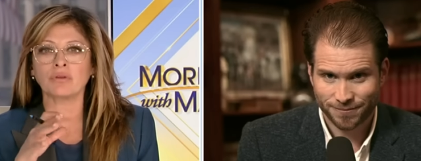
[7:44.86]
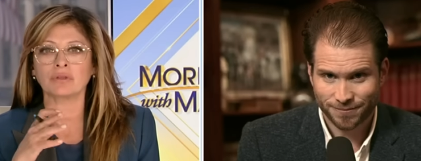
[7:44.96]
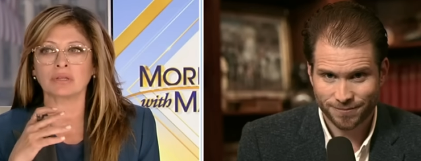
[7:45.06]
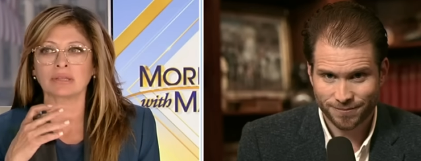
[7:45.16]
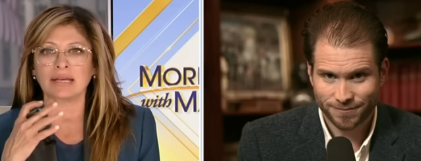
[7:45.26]
Speaker 1: the
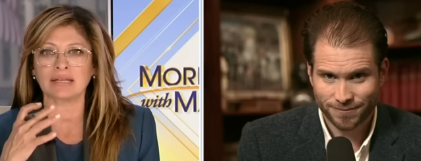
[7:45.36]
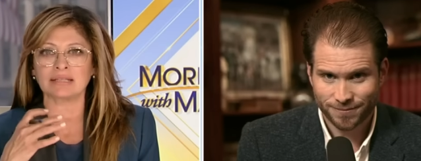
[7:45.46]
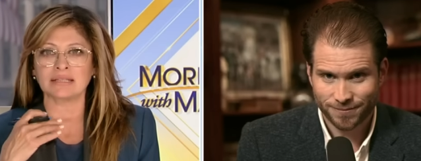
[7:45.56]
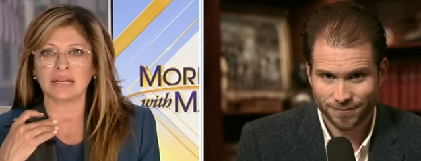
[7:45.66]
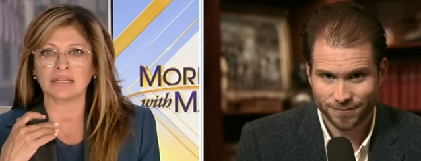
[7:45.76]
latest
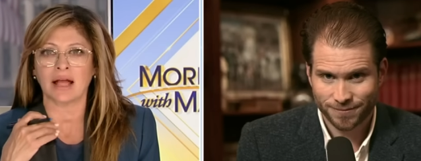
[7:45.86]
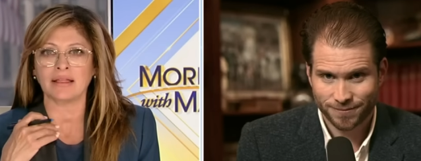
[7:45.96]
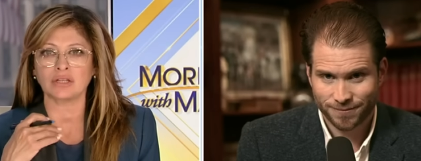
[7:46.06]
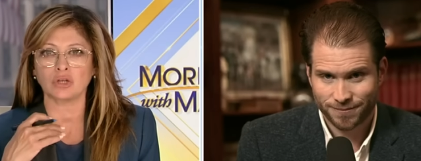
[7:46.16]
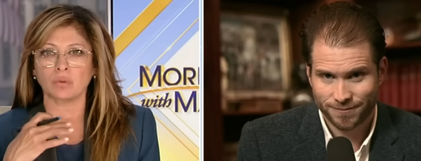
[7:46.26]

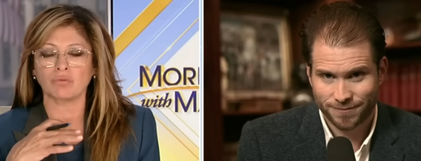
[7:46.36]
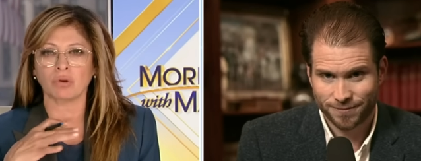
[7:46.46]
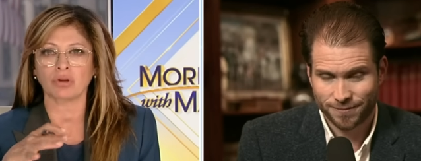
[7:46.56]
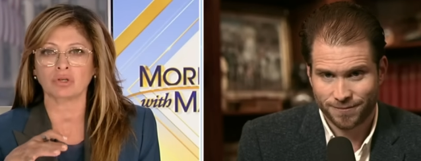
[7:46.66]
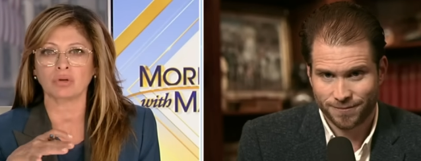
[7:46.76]
technology with
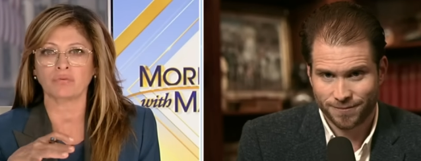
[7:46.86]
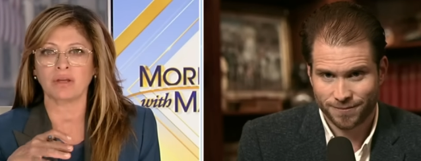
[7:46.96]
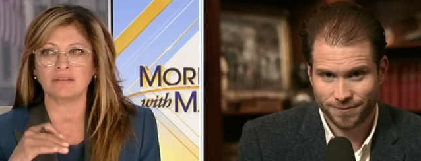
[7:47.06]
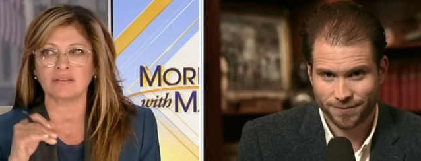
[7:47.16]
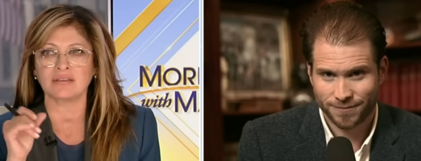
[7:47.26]
regard to defense
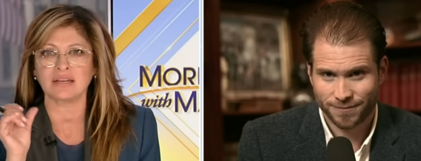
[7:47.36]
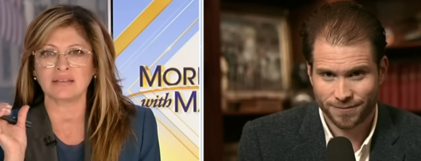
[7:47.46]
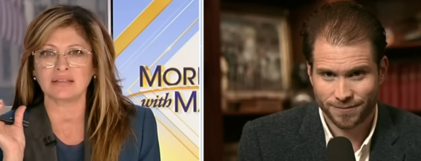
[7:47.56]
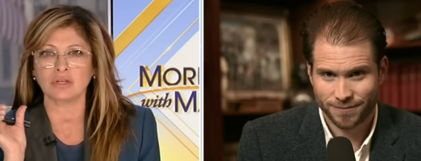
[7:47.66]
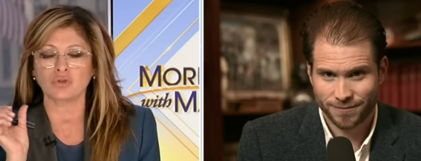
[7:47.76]
is? It, is it
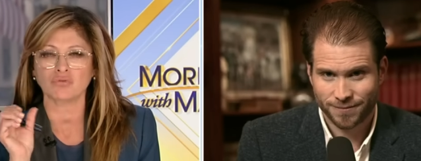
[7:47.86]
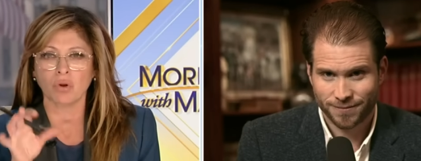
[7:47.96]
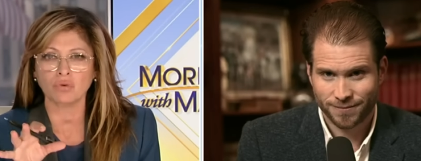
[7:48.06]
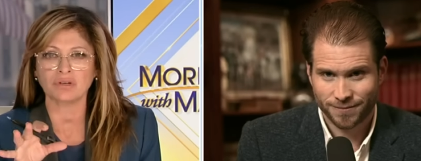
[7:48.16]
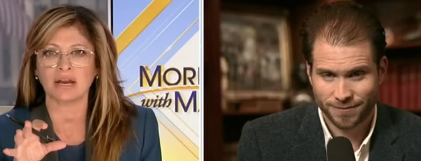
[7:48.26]
in
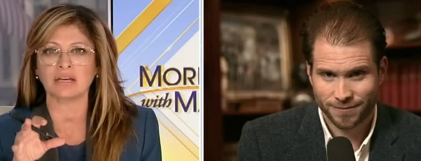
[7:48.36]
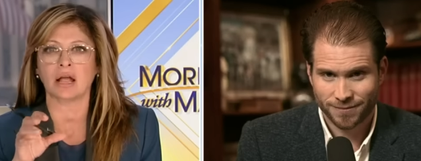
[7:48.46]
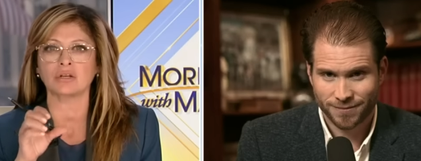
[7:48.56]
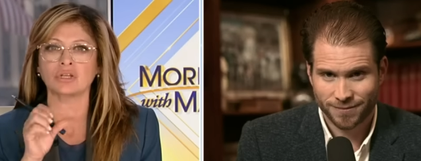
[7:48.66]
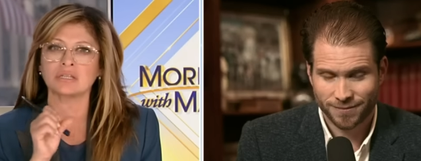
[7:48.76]
drone
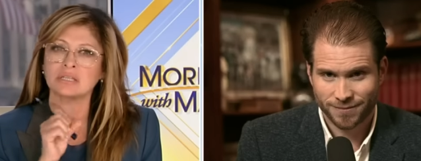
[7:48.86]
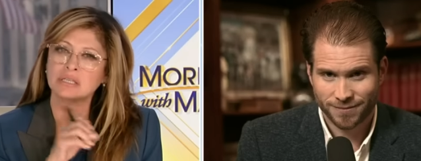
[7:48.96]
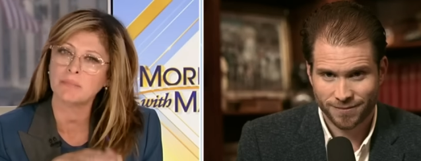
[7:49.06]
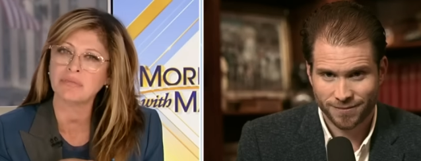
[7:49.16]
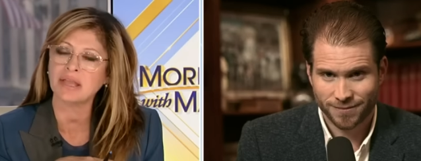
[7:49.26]
technology? Is it
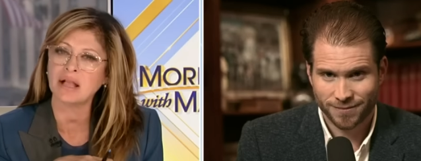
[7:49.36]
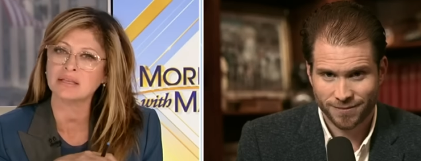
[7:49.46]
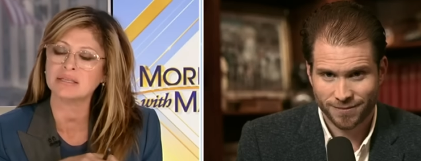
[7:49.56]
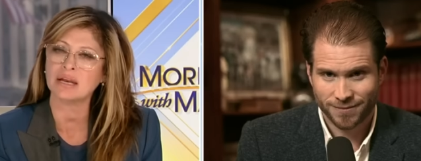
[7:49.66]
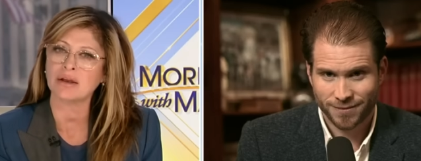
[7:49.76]
something else
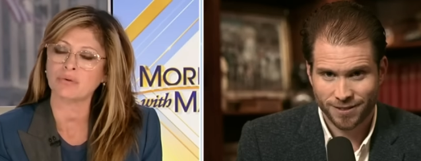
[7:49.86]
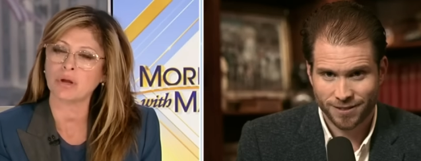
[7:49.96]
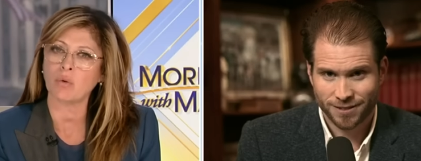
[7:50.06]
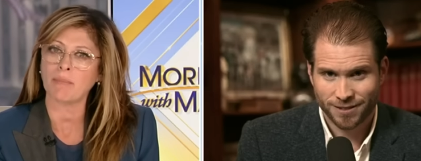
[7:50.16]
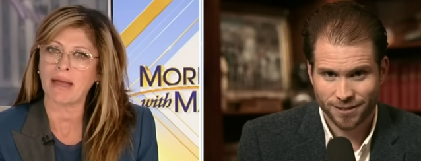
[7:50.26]
that I don't
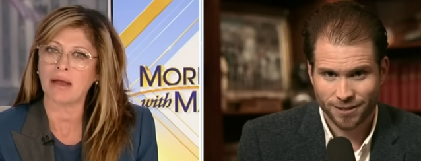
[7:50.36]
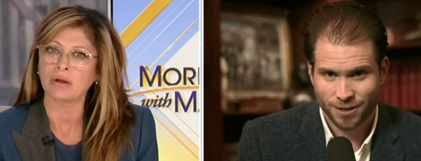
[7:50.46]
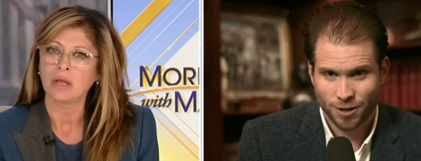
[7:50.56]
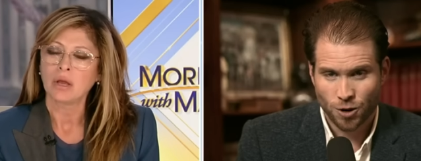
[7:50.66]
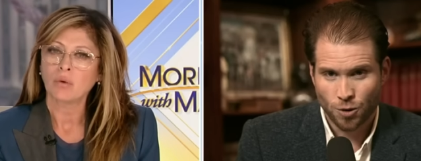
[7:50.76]
know about?
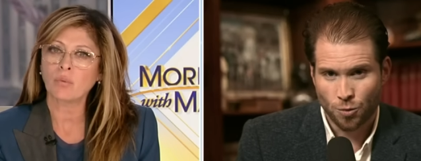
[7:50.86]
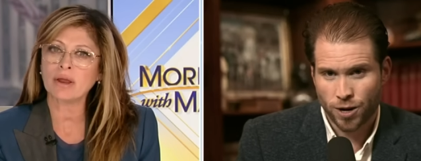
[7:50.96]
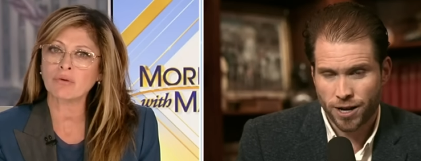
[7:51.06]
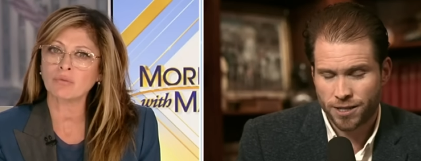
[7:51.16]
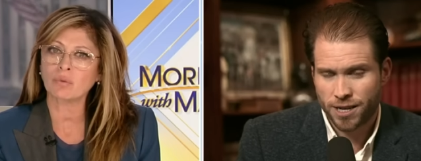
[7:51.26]
Speaker 2: Where,
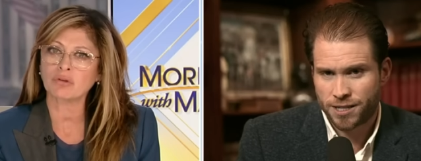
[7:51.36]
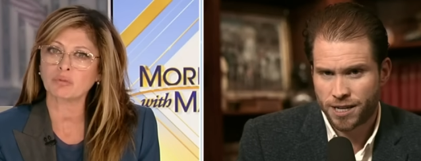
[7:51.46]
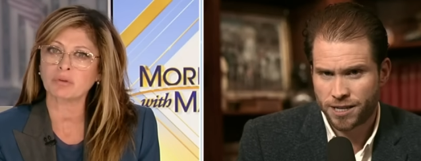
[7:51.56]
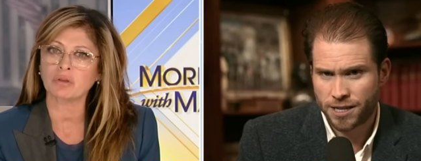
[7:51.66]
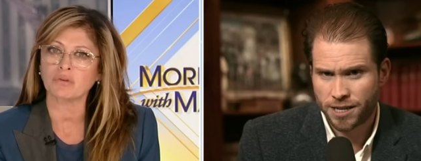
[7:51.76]
well, it's, where it's,
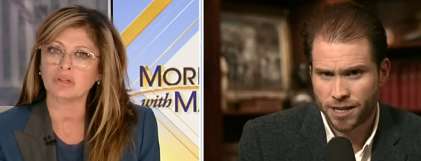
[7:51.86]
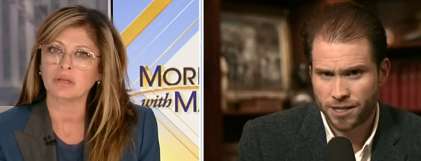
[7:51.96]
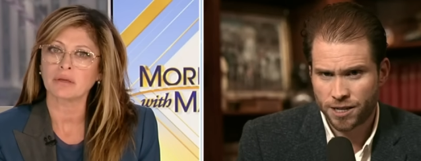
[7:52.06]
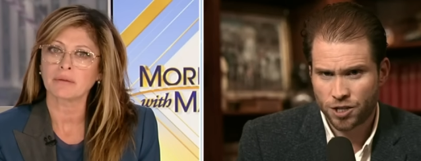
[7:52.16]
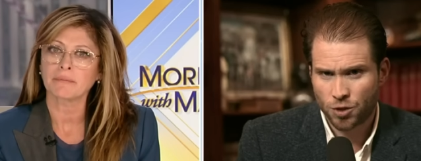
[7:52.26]
specifically? It's
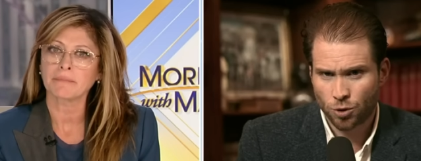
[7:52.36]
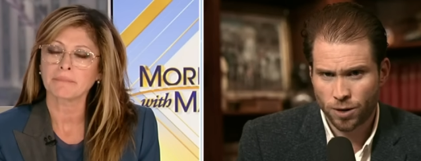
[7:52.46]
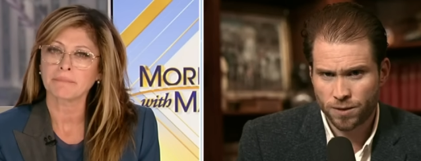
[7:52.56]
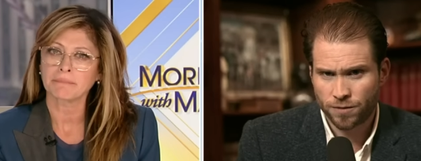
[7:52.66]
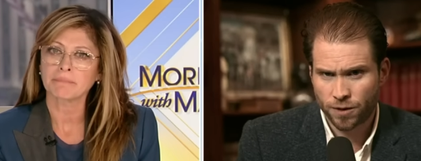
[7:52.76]
in, it's in
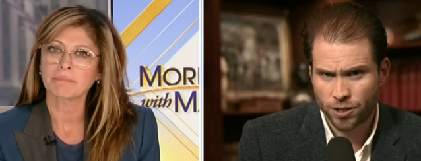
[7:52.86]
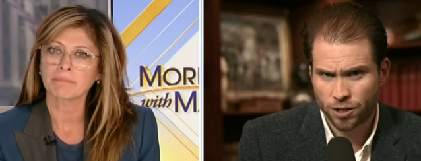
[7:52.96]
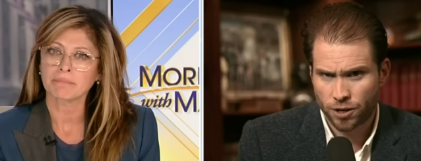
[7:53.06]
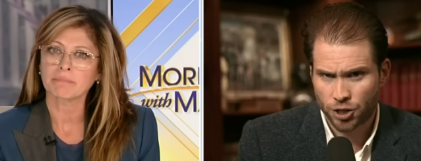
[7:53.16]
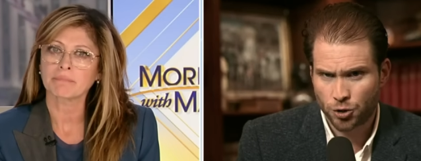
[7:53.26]
swarms of what's
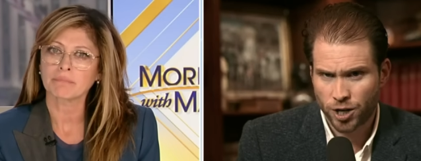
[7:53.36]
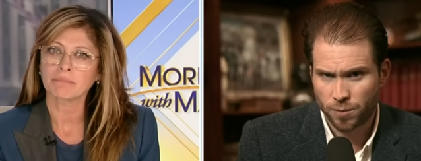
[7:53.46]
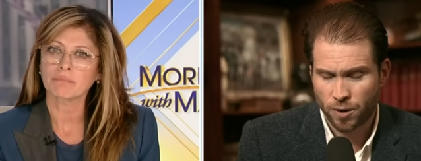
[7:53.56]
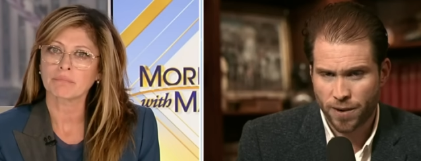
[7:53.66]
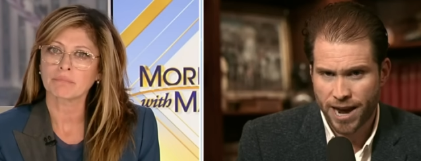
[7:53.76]
called
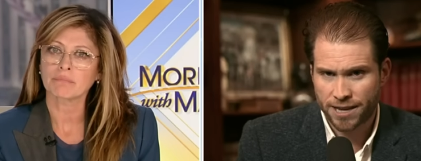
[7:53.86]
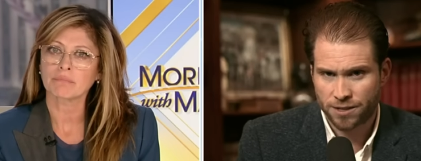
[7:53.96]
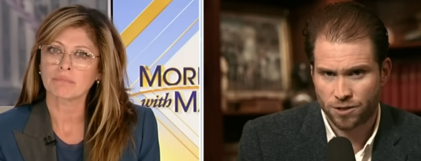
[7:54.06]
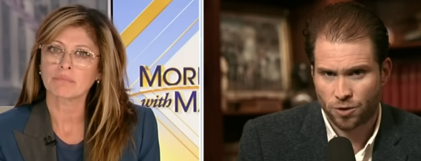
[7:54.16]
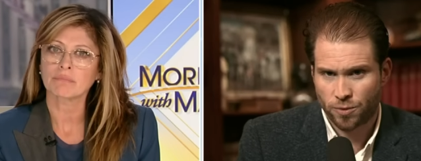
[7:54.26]
attritable mass,
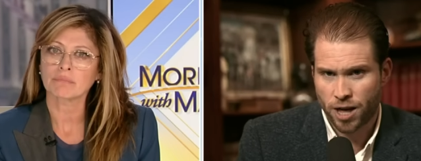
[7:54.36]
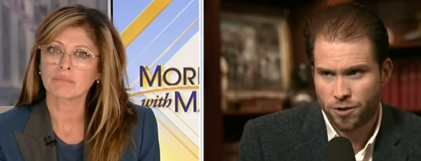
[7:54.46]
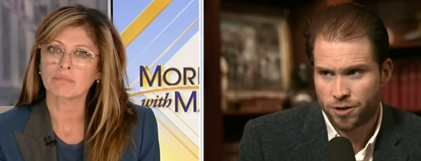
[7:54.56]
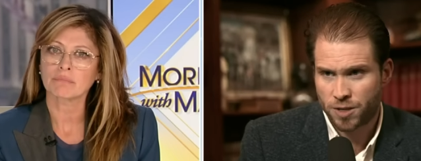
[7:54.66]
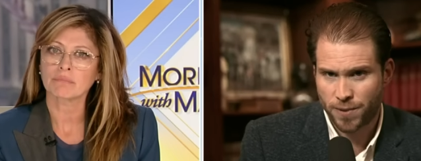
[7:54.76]
and so rather
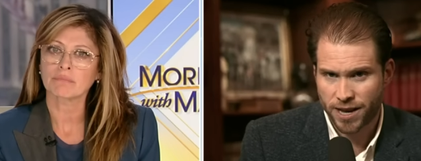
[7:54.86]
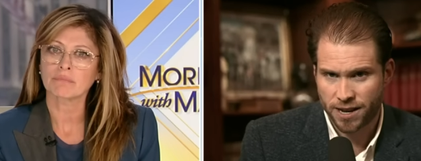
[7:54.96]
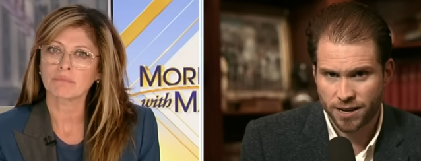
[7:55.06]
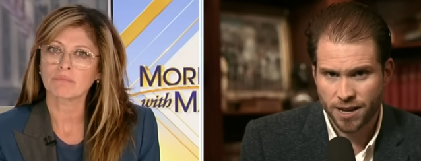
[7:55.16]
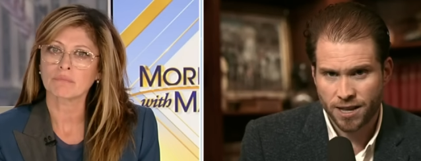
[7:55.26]
than
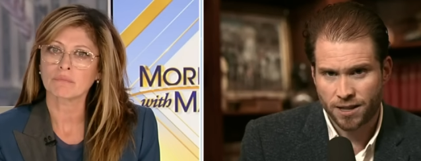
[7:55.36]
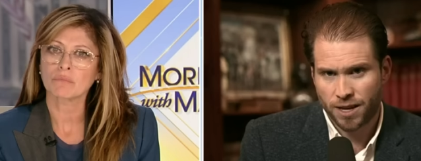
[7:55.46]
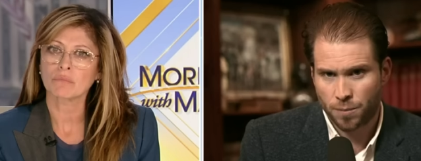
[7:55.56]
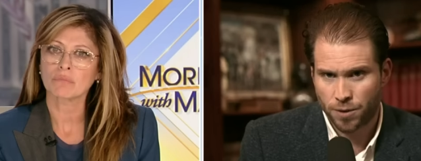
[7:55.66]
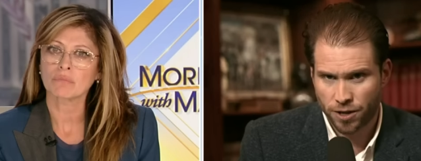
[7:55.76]
spend
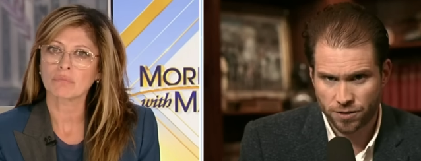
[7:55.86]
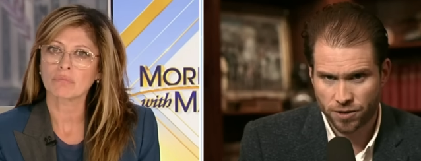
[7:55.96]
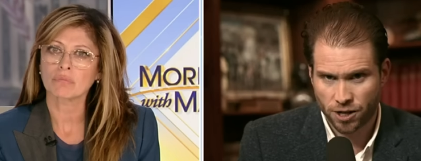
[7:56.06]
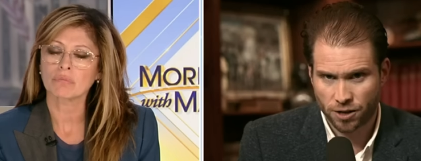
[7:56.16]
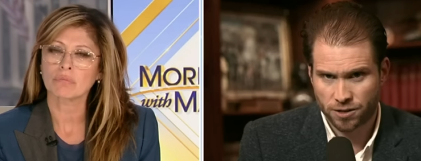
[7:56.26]
like billions of
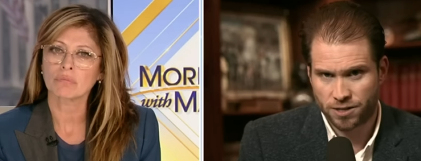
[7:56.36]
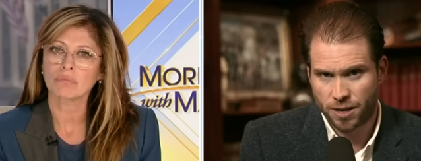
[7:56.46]
dollars on